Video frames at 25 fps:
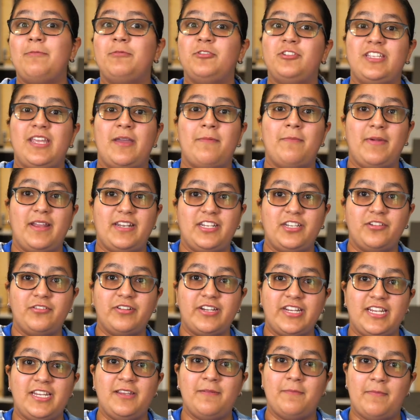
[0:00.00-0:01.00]
able to get my
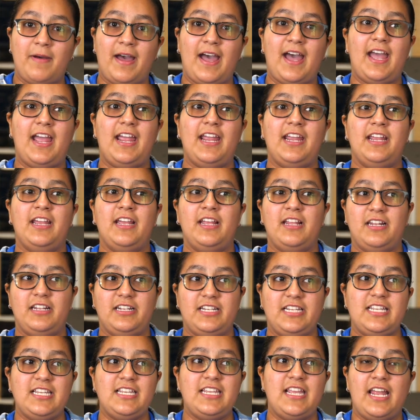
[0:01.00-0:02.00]
degree by
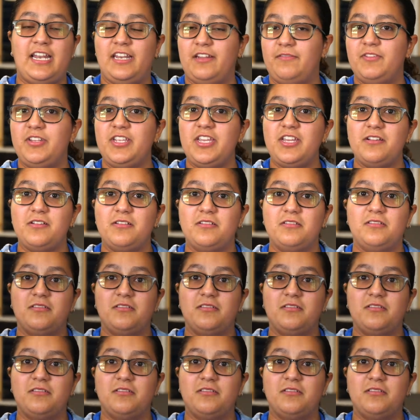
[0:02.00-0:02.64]
the end of the year.